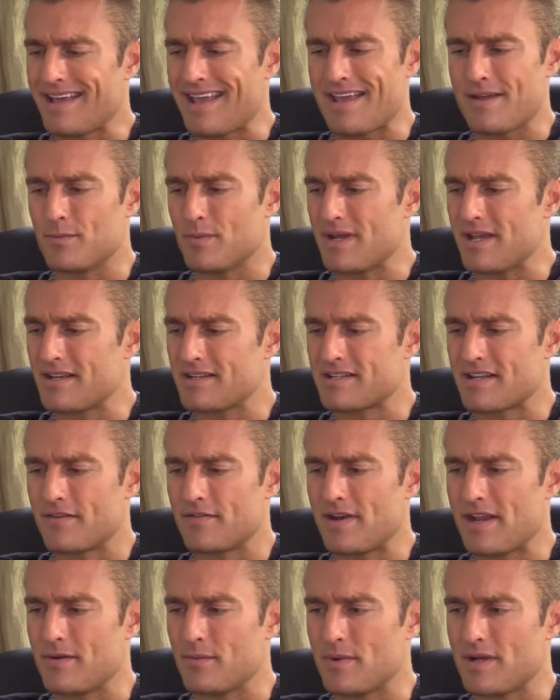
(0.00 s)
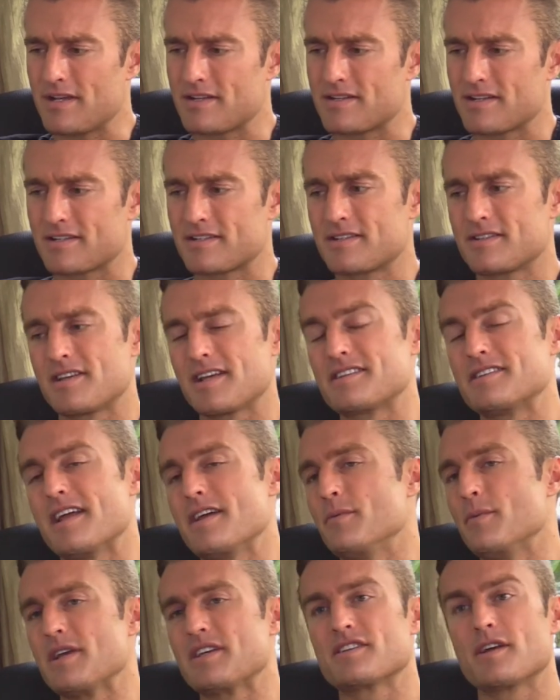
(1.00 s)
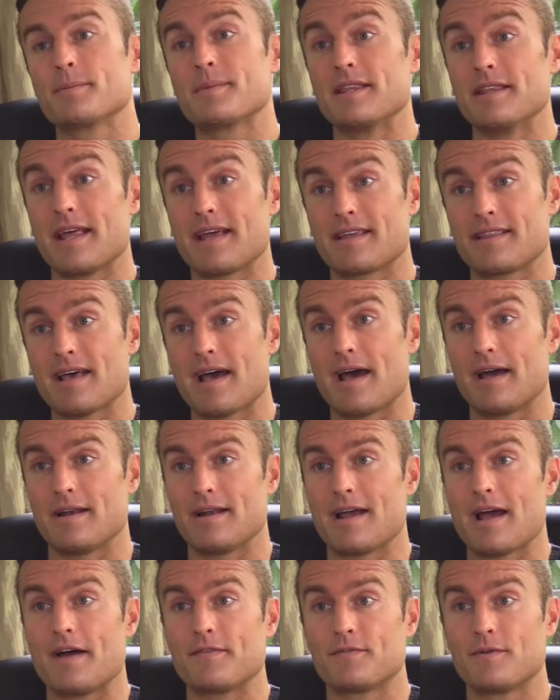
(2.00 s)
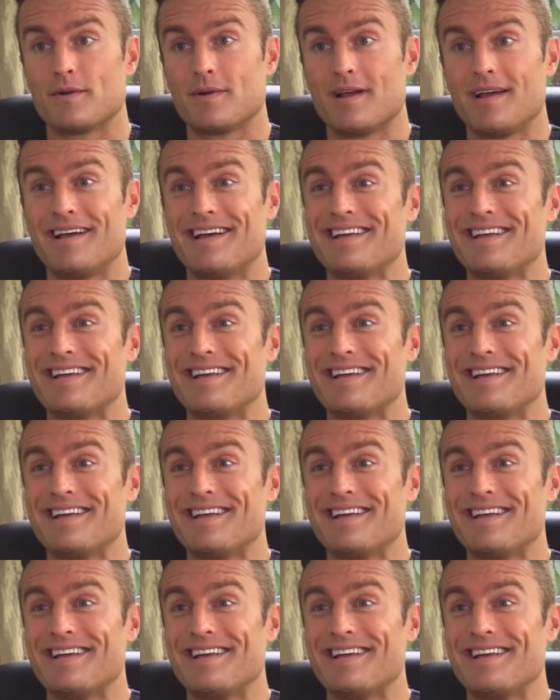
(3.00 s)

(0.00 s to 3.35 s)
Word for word: eight weeks, seven, eight weeks, six, six eight weeks, something like that. That's impressive.